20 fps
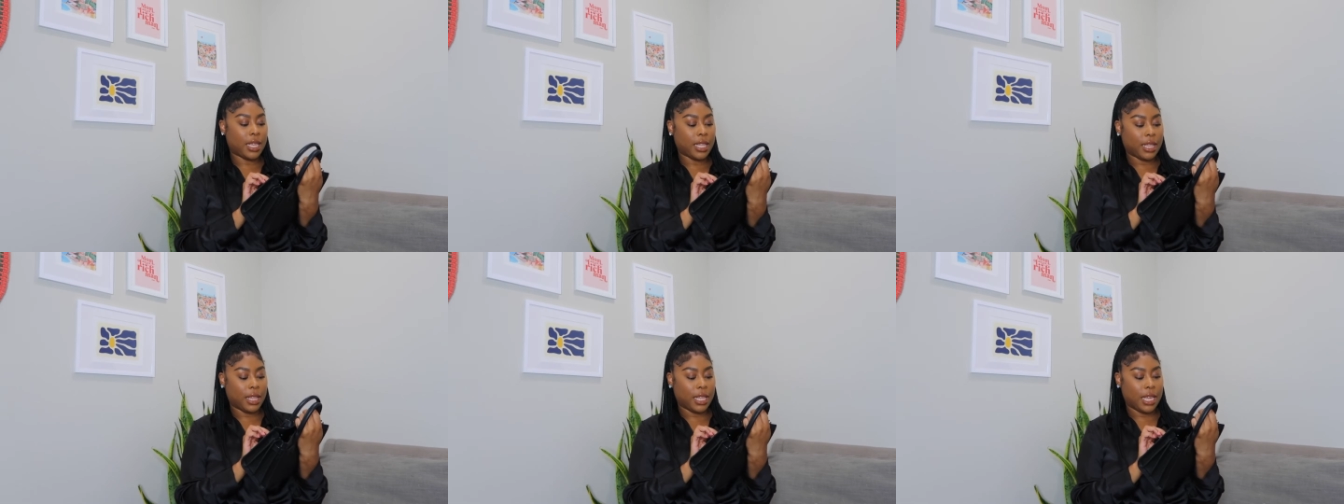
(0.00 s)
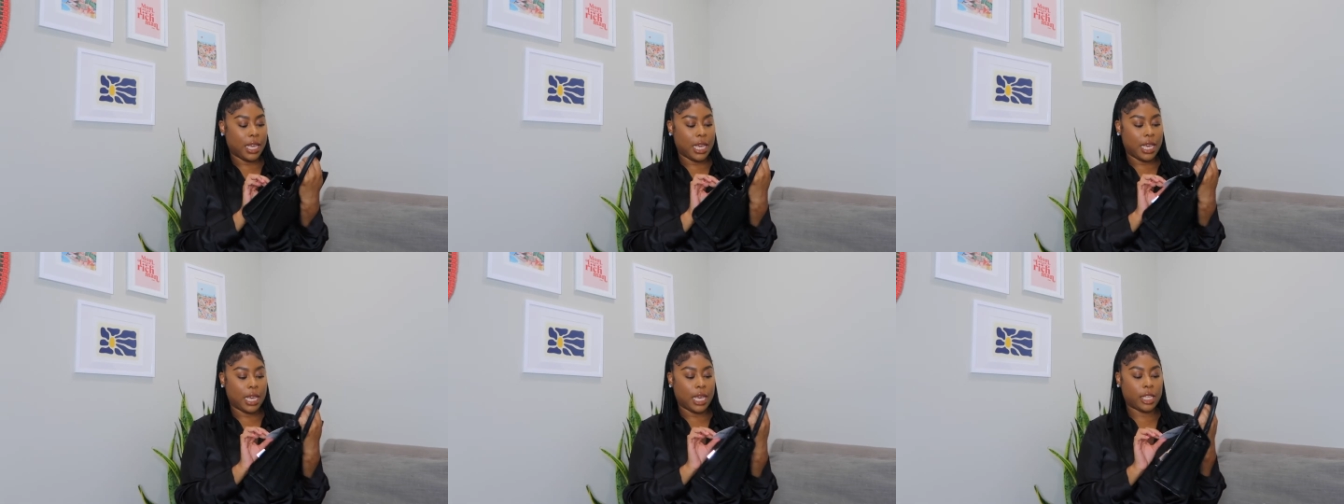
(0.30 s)

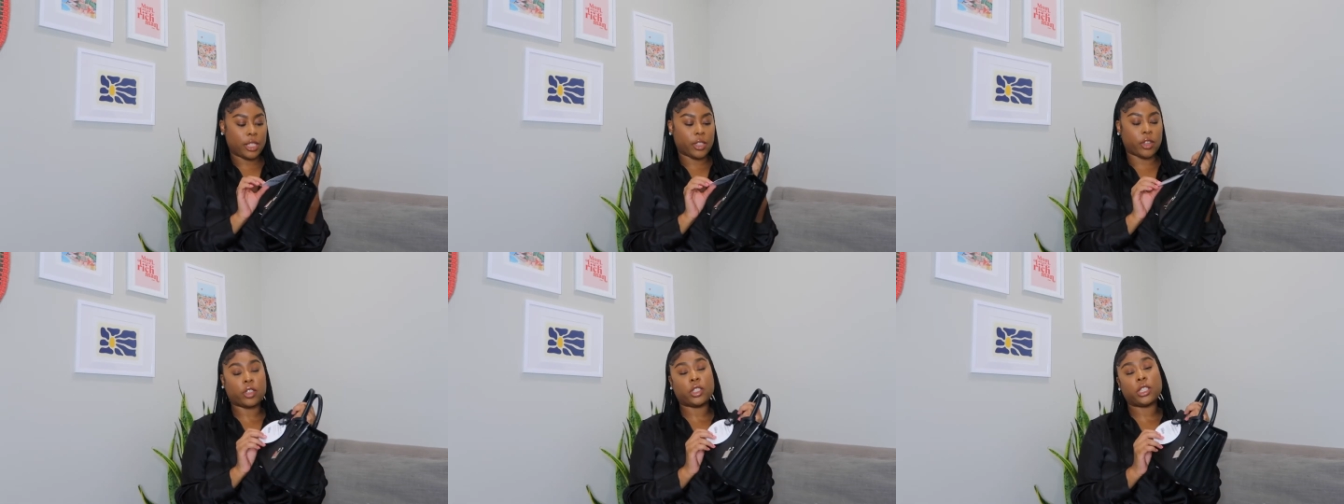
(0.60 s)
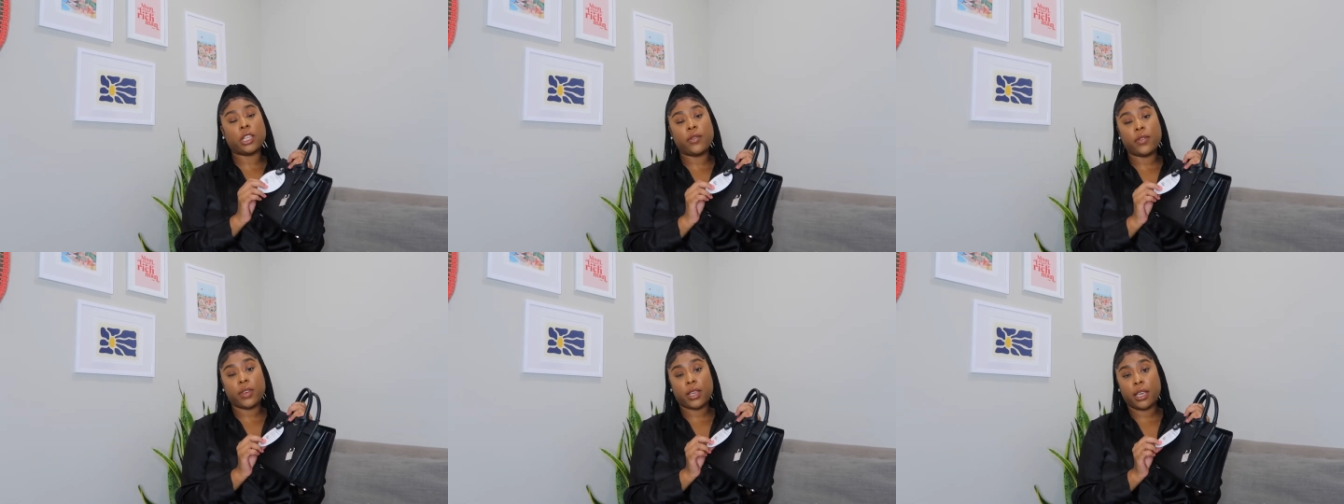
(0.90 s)
the
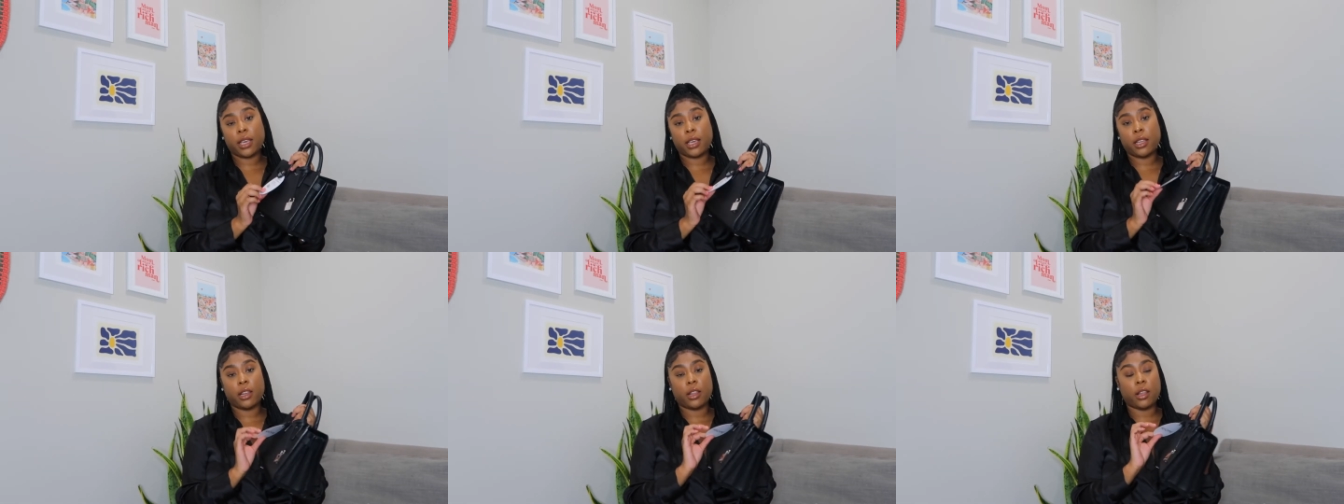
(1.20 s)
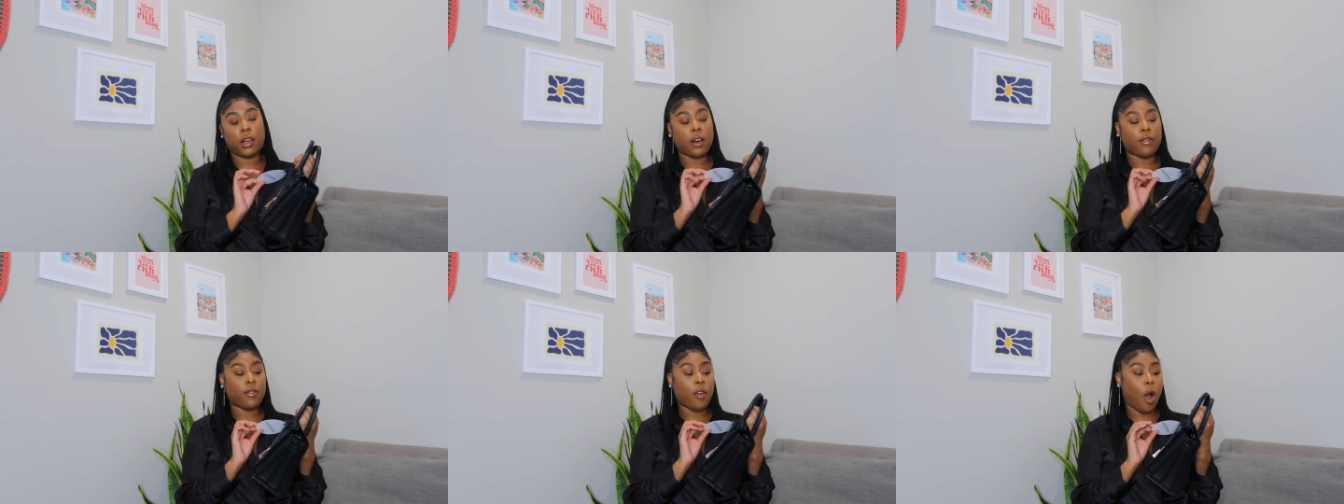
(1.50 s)
certificate
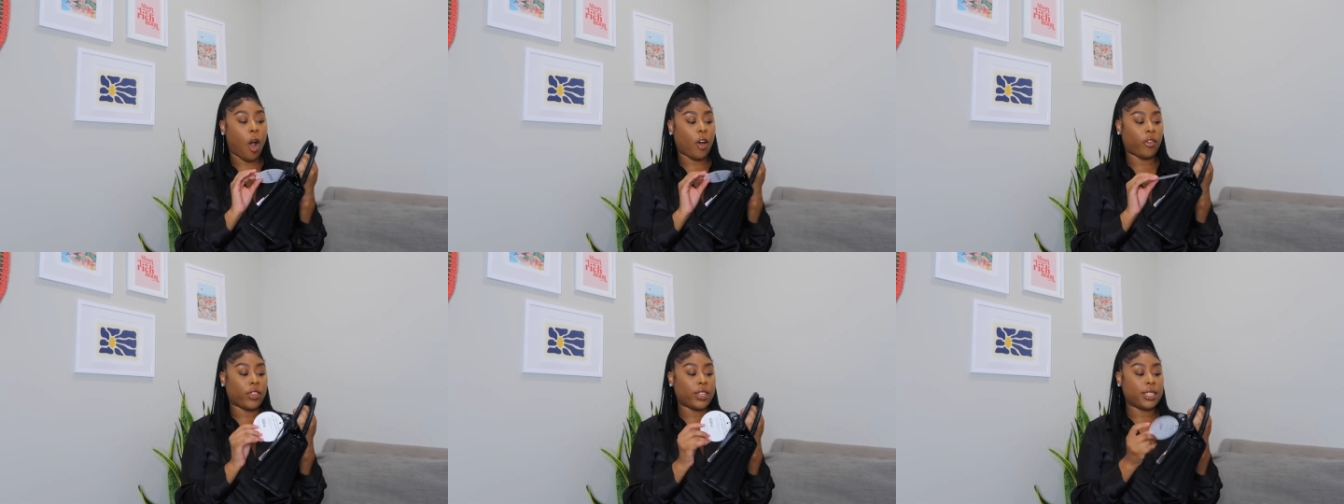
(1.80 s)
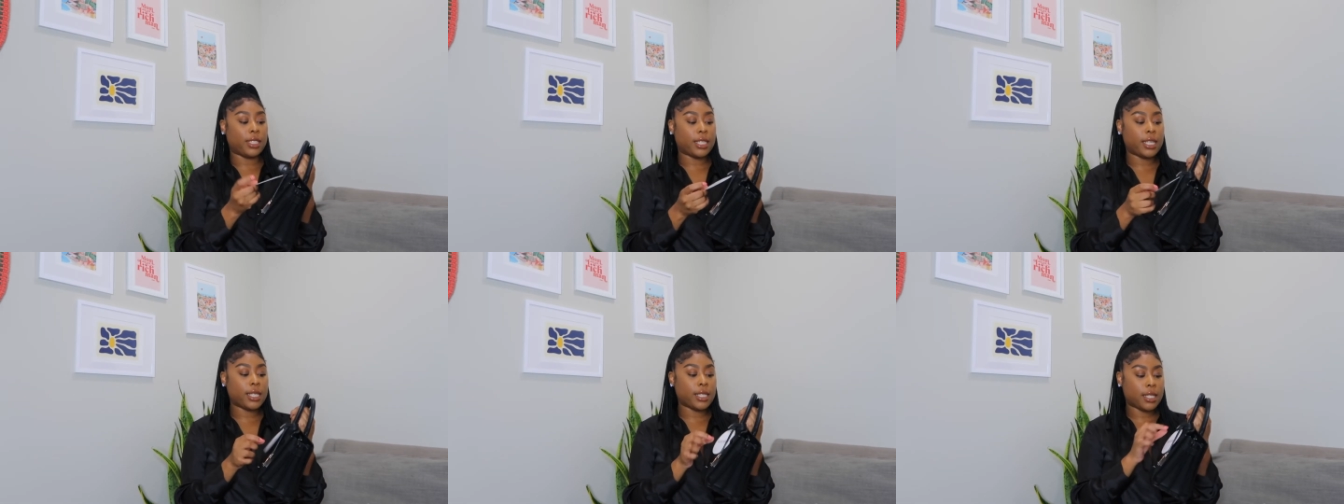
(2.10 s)
of
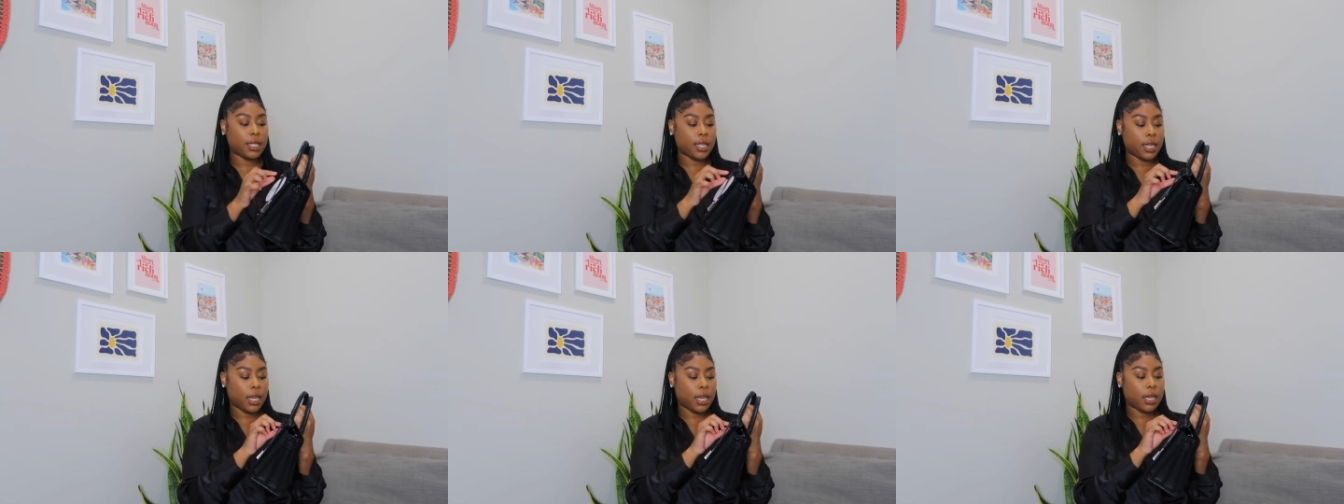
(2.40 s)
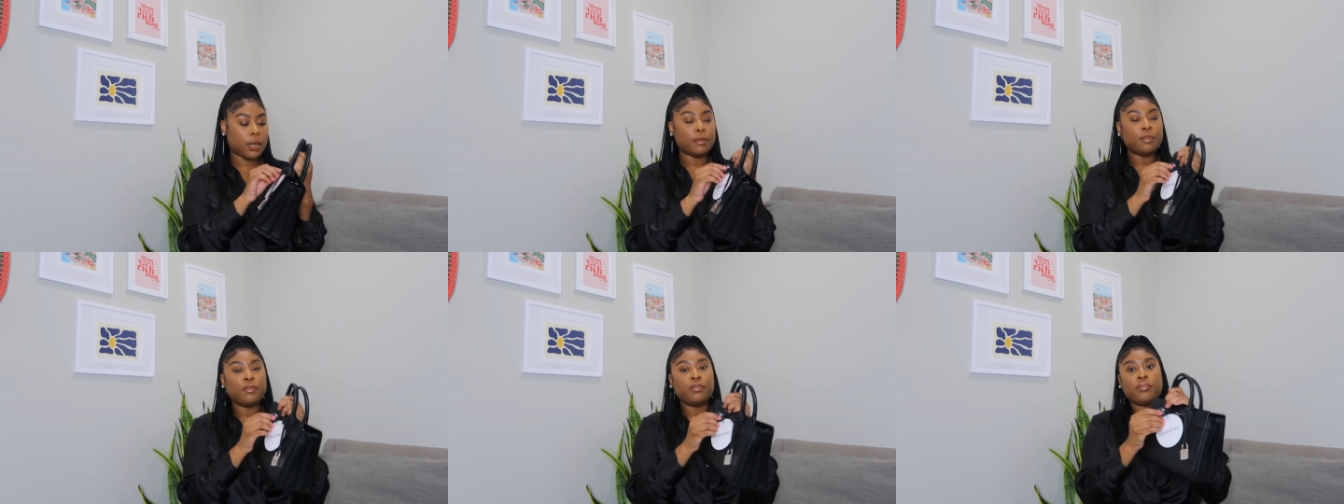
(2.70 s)

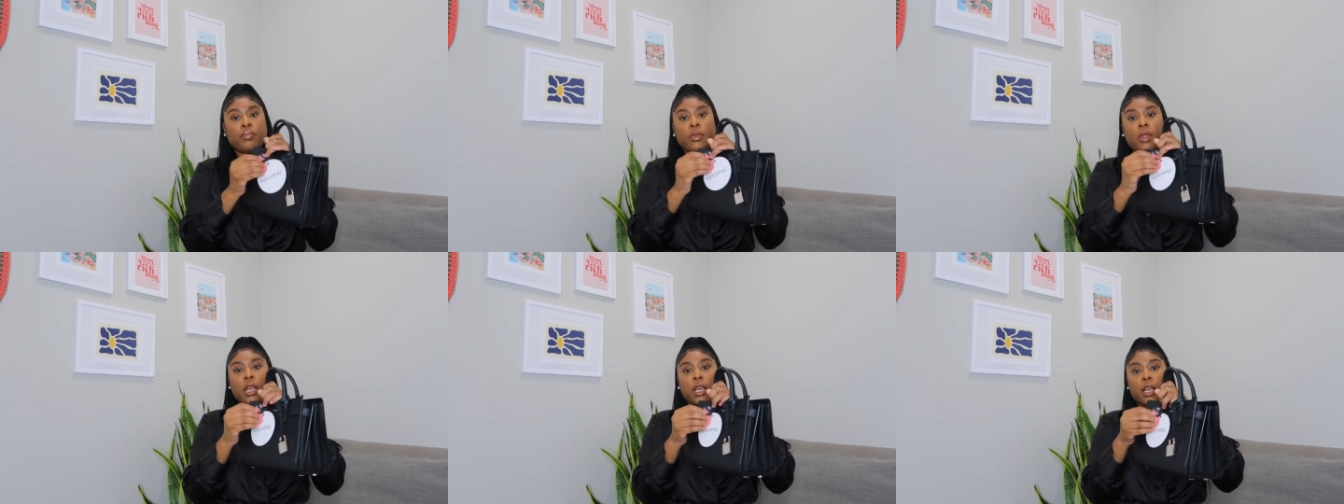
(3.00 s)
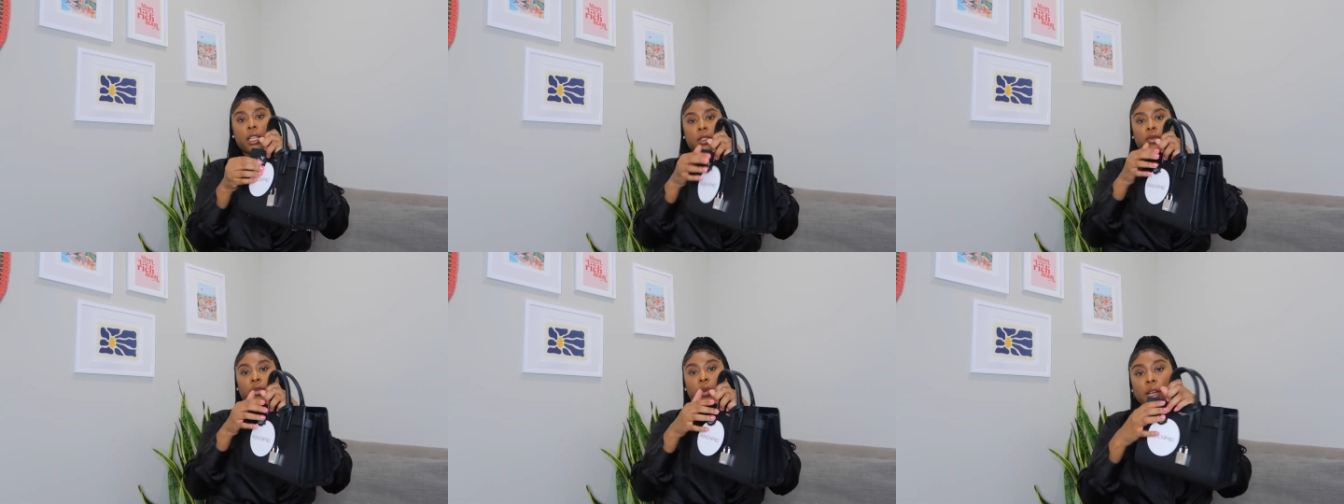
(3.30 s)
authenticity,
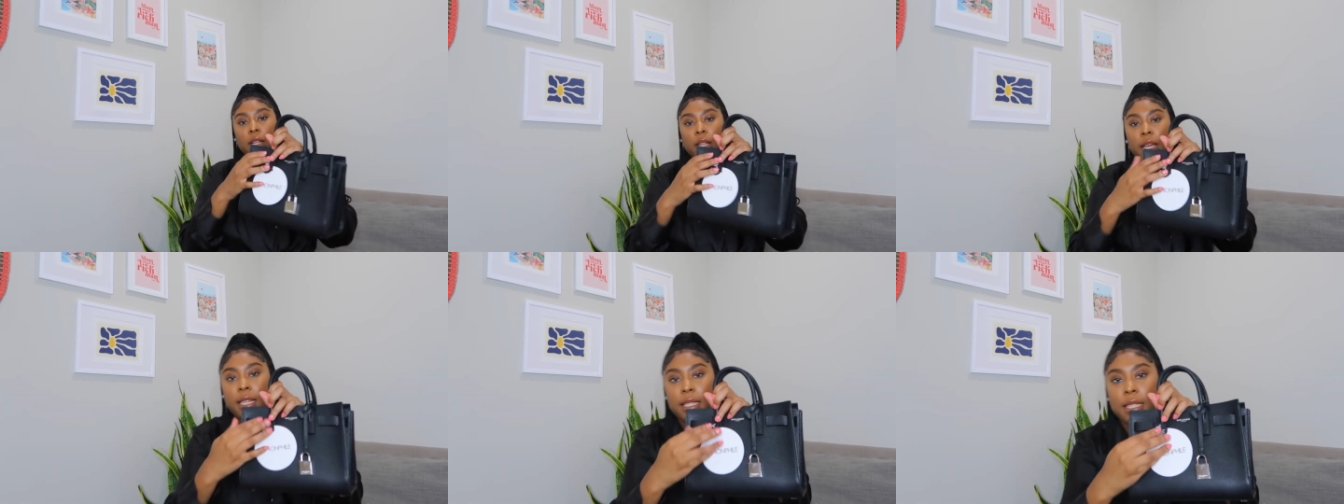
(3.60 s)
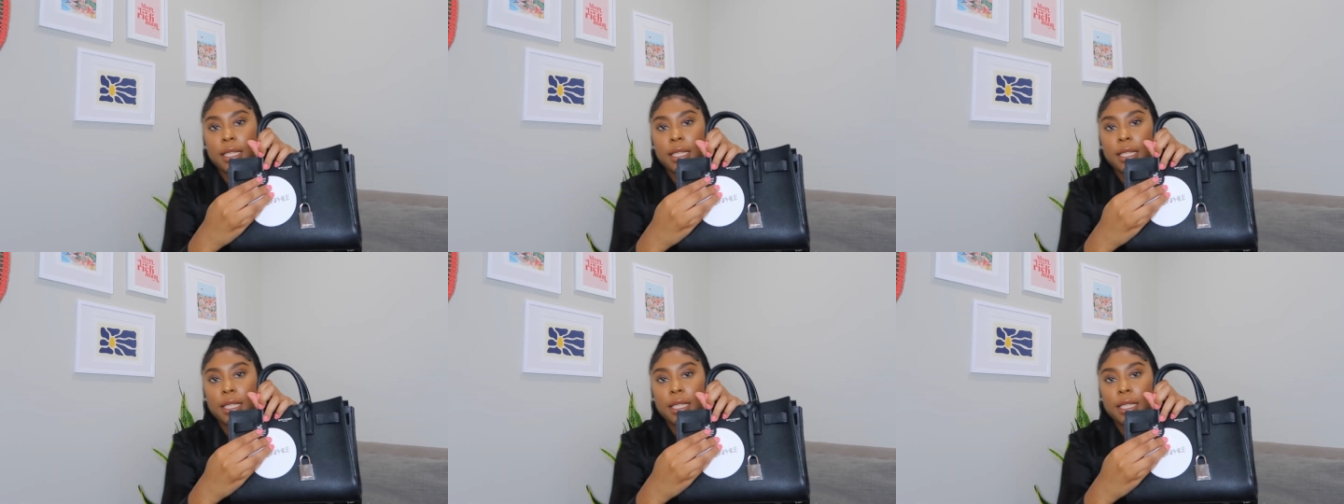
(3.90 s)
as well as